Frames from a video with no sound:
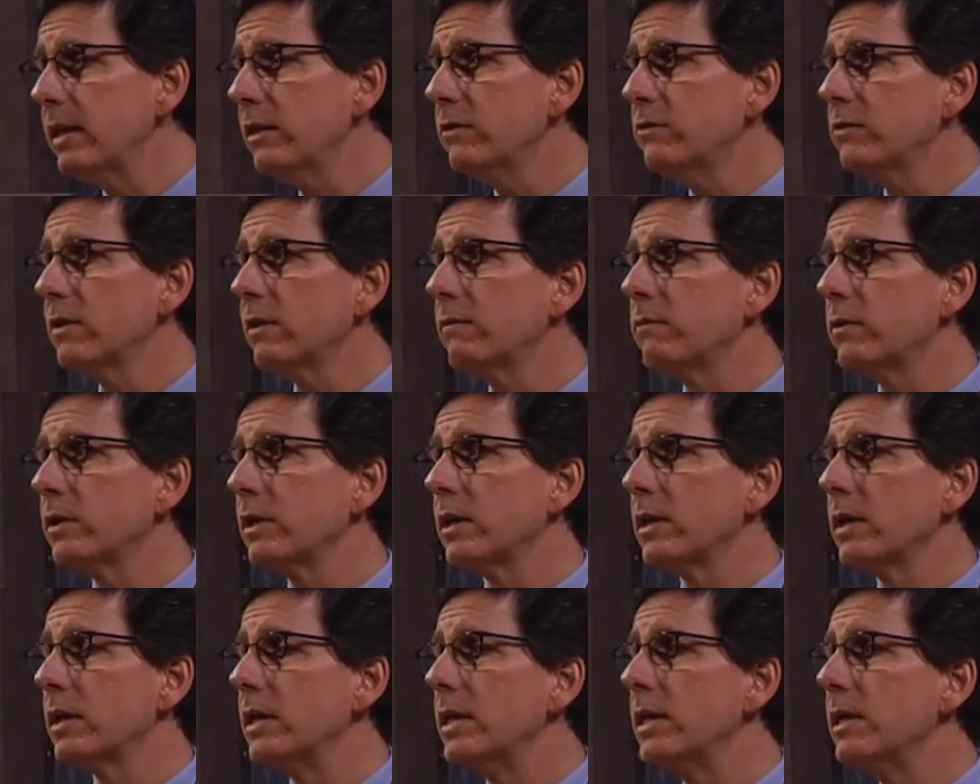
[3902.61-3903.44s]
he
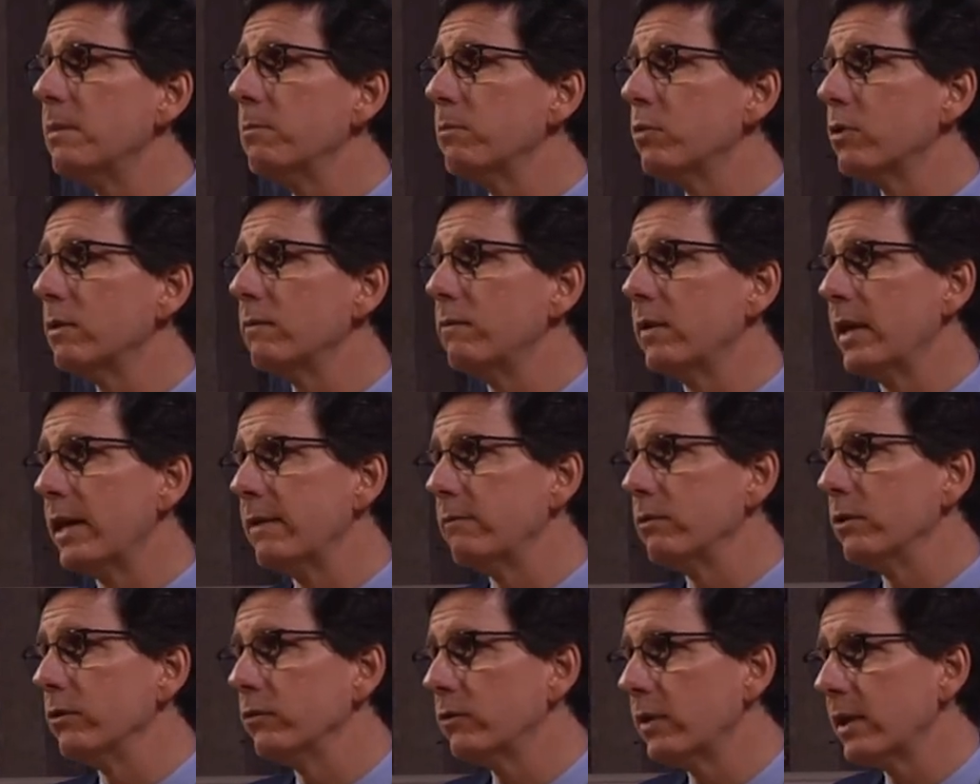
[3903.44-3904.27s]
suffered on a number of
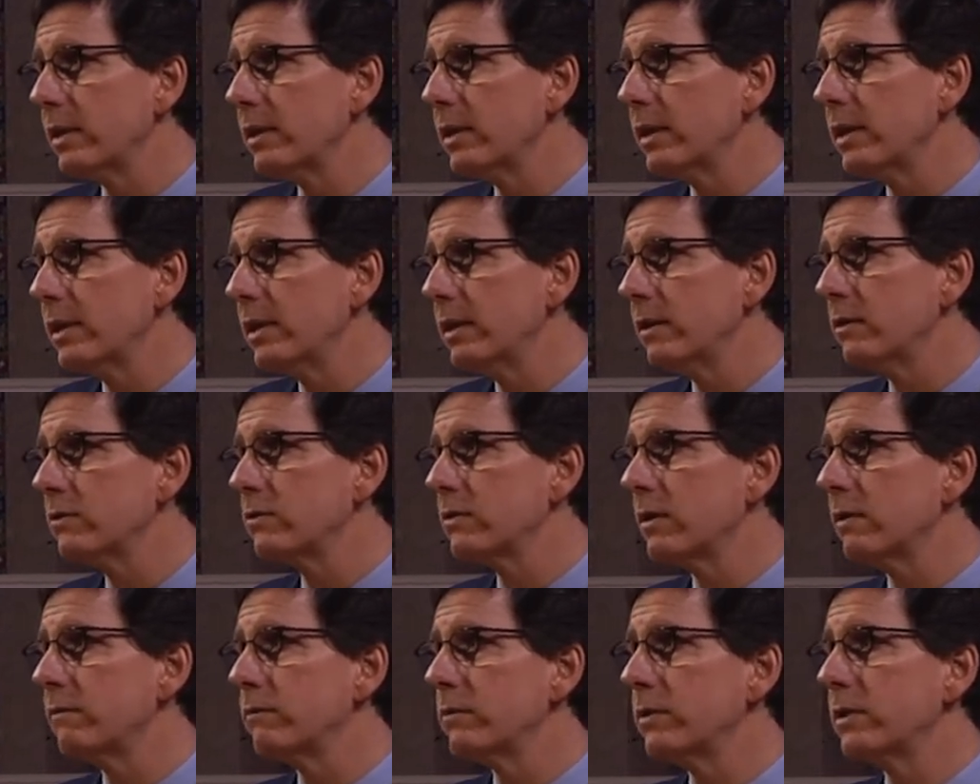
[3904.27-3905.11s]
levels. I think he
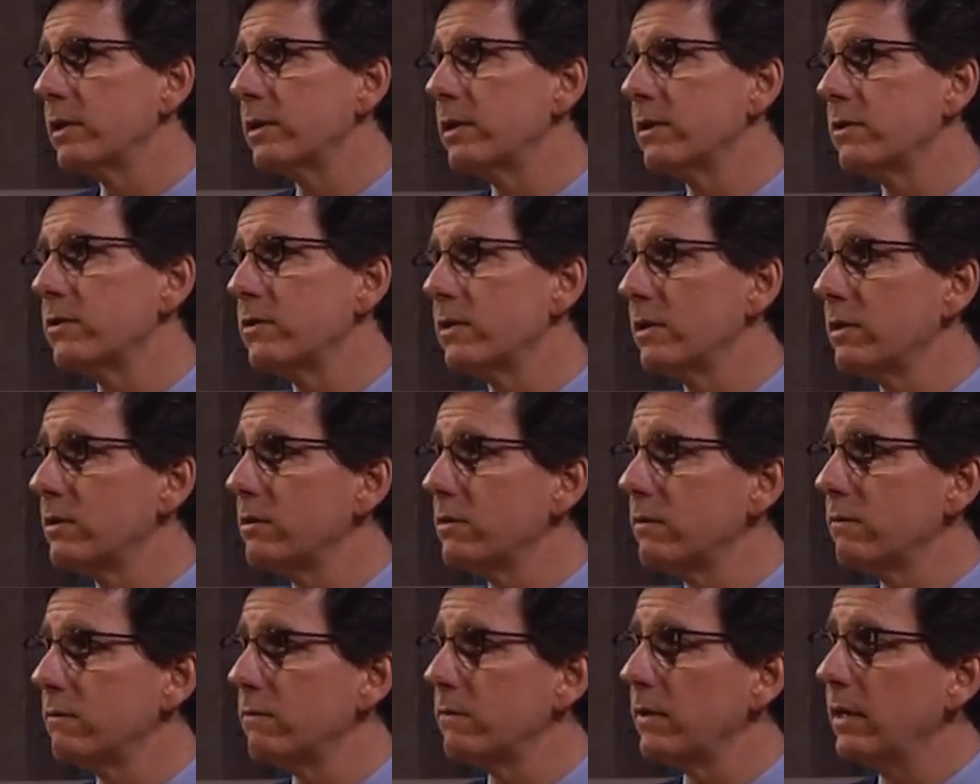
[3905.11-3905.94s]
suffered in the
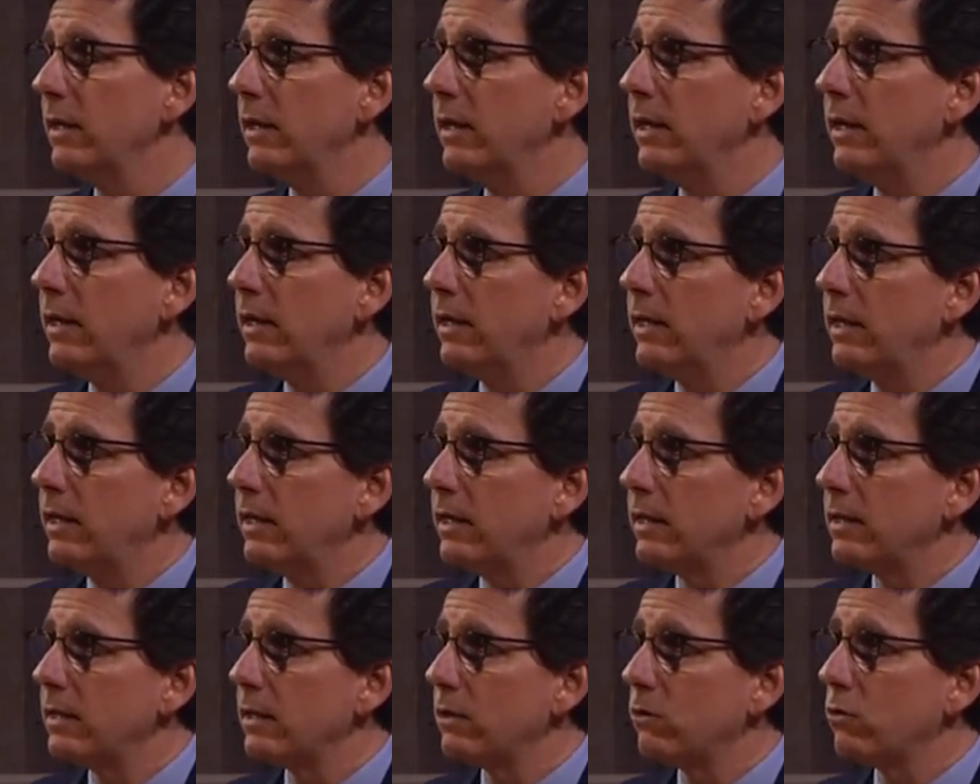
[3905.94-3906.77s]
sense of
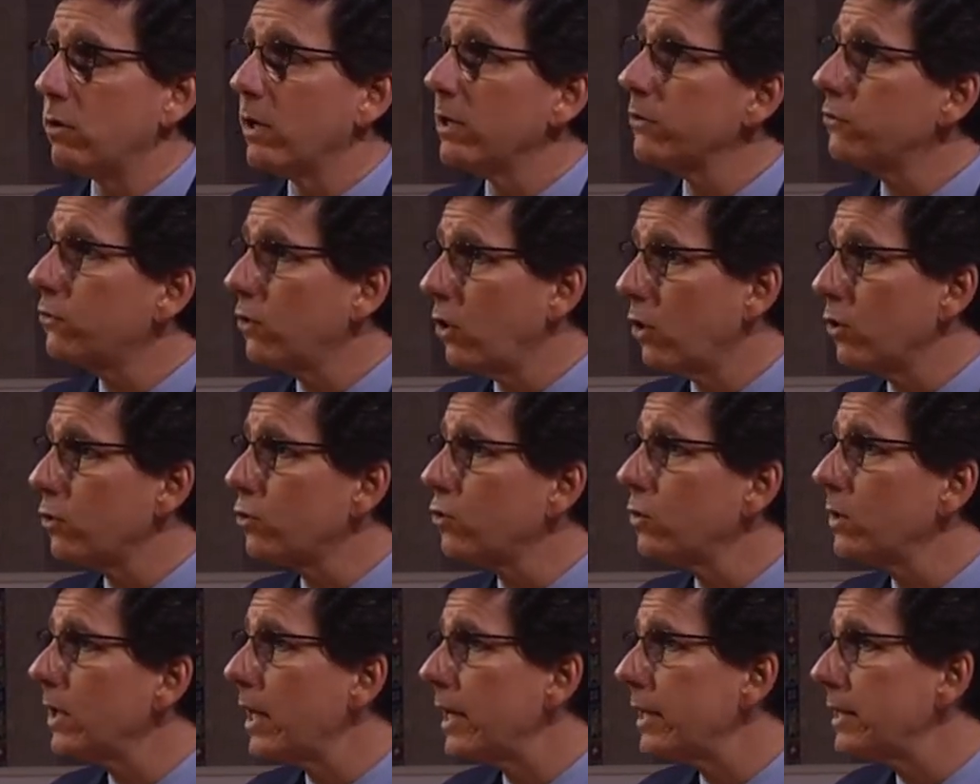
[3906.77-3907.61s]
the
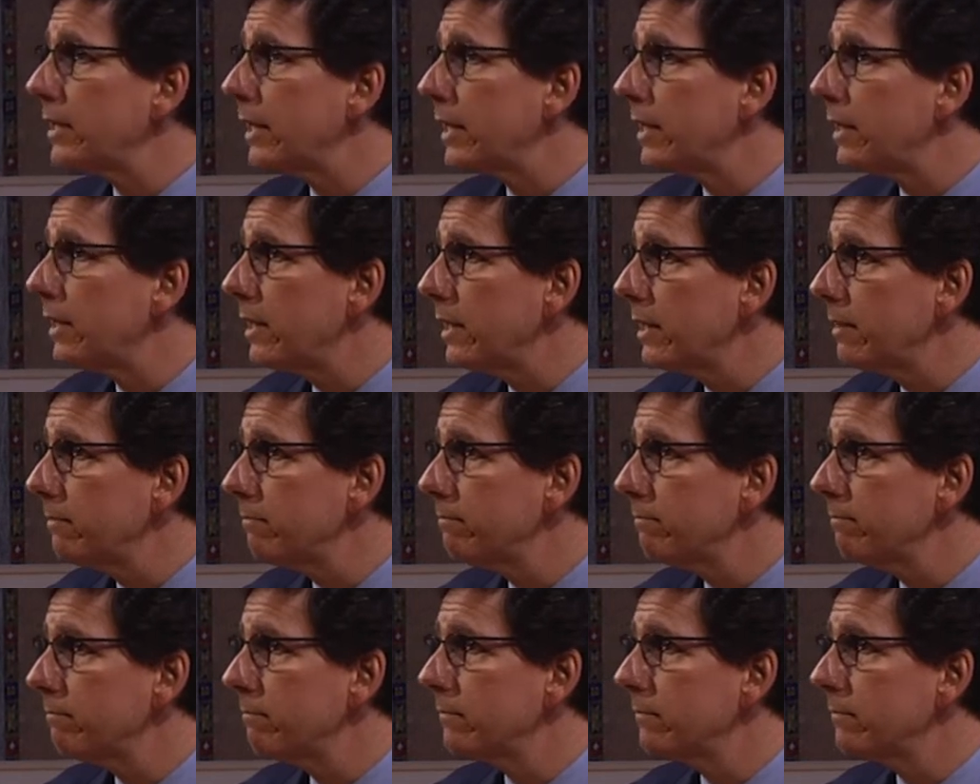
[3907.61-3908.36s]
cross-cultural identity.